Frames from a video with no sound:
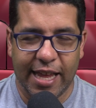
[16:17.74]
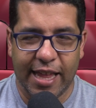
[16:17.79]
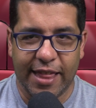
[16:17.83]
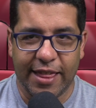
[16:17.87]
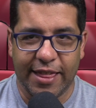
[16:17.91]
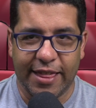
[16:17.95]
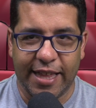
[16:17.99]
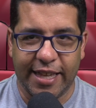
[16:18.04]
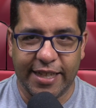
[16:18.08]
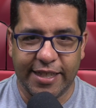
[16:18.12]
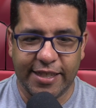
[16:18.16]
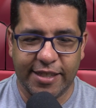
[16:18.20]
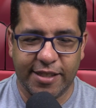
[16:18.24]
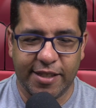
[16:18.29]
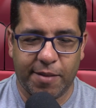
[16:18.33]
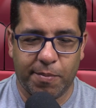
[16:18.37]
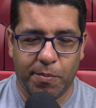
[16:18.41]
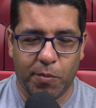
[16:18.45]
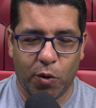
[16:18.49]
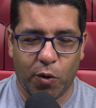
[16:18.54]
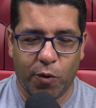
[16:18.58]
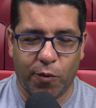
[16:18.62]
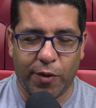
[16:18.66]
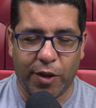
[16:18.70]
this is a
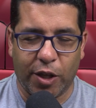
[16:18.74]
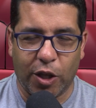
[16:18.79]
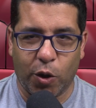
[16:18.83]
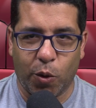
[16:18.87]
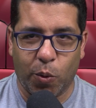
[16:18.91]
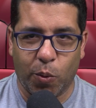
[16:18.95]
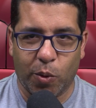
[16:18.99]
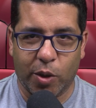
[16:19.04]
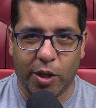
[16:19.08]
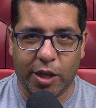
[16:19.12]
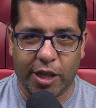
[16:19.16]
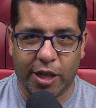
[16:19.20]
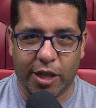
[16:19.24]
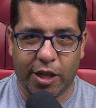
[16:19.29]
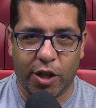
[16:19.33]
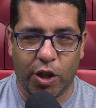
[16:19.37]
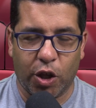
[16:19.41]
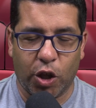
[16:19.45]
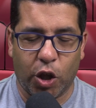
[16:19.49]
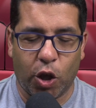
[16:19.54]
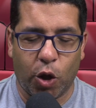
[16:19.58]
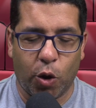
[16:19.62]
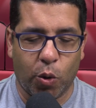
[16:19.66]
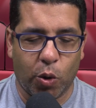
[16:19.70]
movie
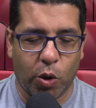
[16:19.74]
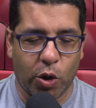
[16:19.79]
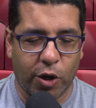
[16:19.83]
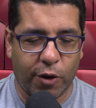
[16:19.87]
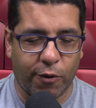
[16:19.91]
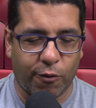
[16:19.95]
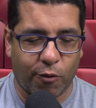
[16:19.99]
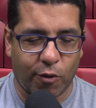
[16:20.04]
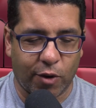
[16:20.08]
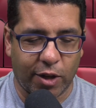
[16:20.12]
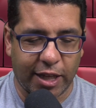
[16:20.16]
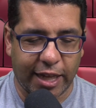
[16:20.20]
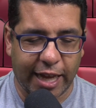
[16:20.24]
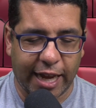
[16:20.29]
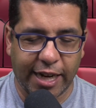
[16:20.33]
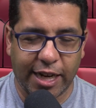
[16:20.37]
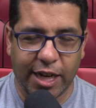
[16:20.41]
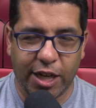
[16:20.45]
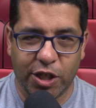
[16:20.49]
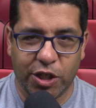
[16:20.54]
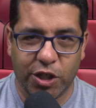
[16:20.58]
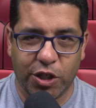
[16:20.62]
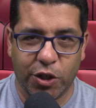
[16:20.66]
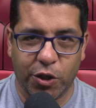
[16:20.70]
you could relate
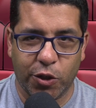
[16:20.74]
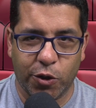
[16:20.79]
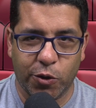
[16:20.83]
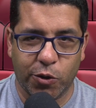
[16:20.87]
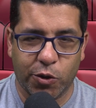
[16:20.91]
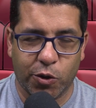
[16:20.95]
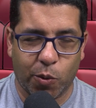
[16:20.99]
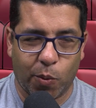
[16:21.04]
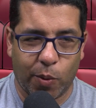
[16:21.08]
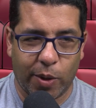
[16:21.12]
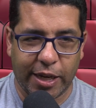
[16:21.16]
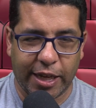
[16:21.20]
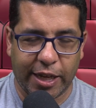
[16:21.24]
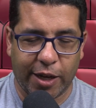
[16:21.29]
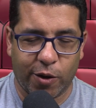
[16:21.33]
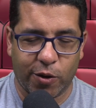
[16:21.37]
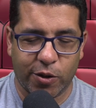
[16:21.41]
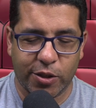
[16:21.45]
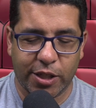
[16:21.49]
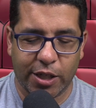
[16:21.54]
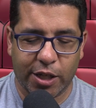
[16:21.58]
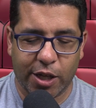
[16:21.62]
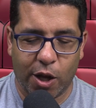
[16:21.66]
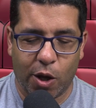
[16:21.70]
it to 20
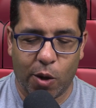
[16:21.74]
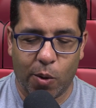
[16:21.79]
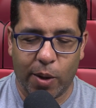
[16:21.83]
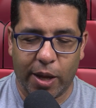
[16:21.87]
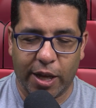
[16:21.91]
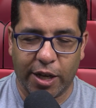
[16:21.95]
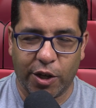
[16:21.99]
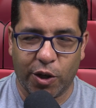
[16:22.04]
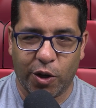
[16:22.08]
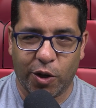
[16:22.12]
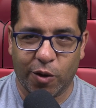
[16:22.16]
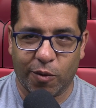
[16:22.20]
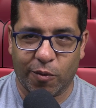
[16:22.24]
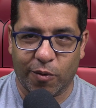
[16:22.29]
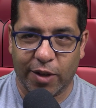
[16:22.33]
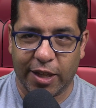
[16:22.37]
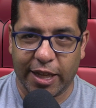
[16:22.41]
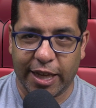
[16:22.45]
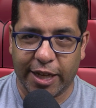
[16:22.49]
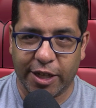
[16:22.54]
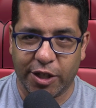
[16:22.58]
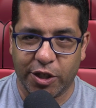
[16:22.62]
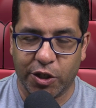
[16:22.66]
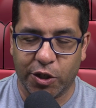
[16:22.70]
years ago and you could
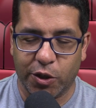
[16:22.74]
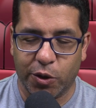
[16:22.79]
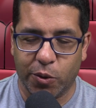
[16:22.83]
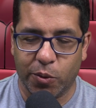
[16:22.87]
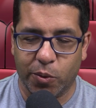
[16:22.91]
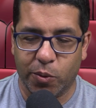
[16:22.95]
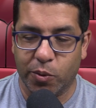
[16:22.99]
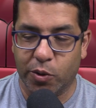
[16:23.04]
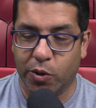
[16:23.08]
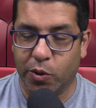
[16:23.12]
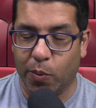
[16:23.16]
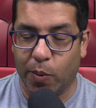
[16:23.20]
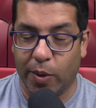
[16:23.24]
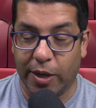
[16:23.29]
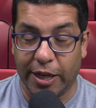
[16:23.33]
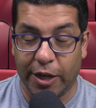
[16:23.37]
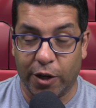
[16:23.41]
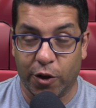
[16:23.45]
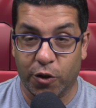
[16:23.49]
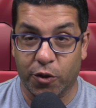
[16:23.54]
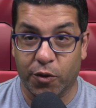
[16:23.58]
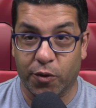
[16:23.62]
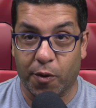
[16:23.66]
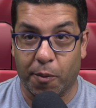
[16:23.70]
relate to 20
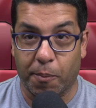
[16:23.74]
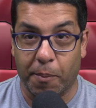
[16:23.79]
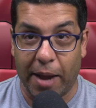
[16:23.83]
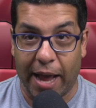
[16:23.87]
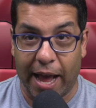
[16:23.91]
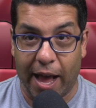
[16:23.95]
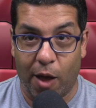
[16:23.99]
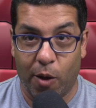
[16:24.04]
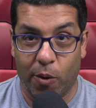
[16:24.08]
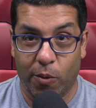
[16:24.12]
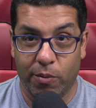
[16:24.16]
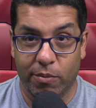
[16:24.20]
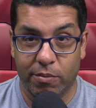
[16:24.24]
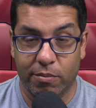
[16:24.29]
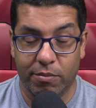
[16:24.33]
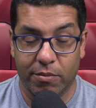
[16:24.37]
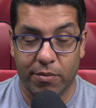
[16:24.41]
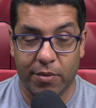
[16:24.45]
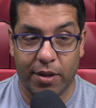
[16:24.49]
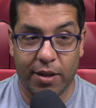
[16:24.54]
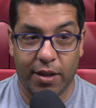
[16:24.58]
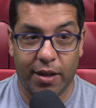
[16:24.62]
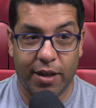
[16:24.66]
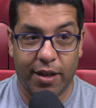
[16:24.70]
years from now.
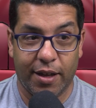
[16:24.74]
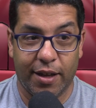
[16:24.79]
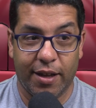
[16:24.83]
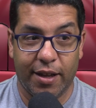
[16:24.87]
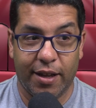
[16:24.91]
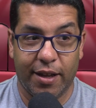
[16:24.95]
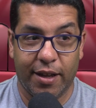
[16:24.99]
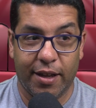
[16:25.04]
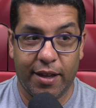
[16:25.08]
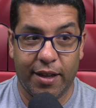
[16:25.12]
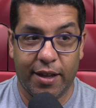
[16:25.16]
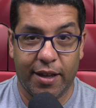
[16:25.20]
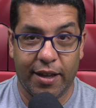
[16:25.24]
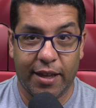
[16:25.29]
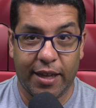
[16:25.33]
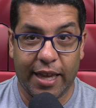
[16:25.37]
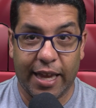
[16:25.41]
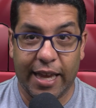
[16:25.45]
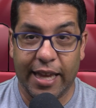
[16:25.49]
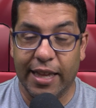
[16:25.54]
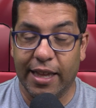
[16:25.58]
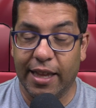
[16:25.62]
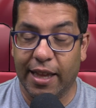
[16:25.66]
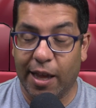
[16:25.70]

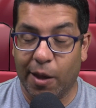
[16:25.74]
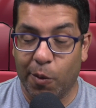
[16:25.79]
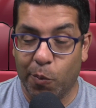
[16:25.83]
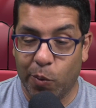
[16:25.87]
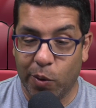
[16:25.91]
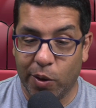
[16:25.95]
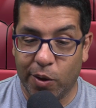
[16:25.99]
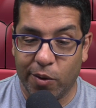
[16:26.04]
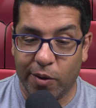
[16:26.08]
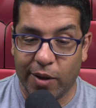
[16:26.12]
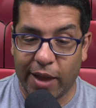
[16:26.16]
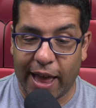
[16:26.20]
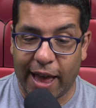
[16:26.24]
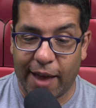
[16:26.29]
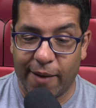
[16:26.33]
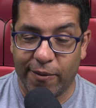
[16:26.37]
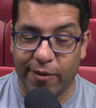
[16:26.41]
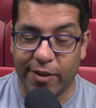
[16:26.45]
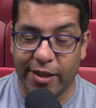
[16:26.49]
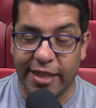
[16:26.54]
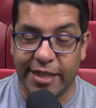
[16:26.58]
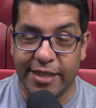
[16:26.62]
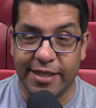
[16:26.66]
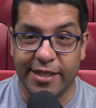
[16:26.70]
It will
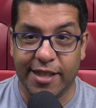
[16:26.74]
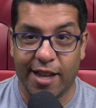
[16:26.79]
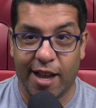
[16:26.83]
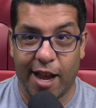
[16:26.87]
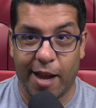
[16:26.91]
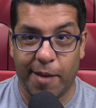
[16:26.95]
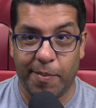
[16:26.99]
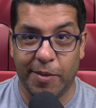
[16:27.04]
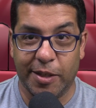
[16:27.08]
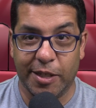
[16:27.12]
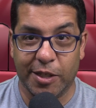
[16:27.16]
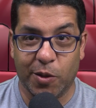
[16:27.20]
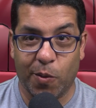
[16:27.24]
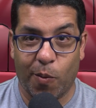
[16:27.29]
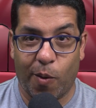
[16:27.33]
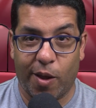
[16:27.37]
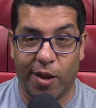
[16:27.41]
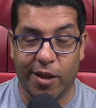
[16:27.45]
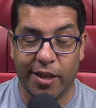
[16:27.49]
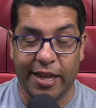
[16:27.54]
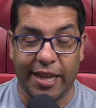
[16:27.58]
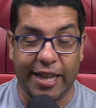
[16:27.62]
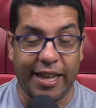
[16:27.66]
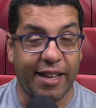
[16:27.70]
have this timeless
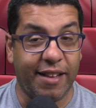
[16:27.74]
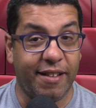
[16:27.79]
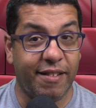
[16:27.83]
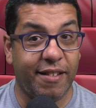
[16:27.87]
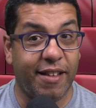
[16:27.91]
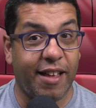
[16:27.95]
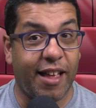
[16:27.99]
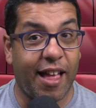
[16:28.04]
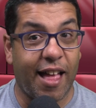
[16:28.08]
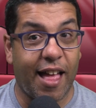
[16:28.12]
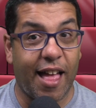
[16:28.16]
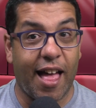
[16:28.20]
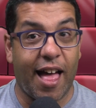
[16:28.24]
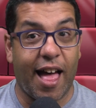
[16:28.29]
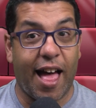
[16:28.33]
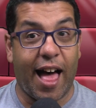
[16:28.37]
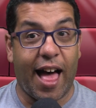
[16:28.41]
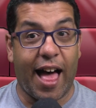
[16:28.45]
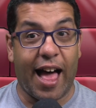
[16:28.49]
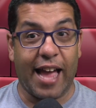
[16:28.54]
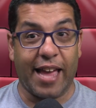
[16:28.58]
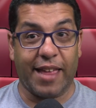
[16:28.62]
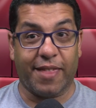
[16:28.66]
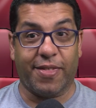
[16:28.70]
quality,
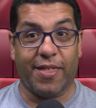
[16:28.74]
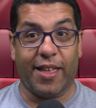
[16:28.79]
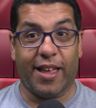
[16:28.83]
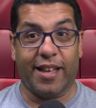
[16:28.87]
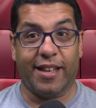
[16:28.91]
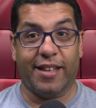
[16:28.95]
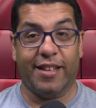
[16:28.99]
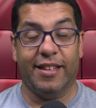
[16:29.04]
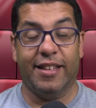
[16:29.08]
I think.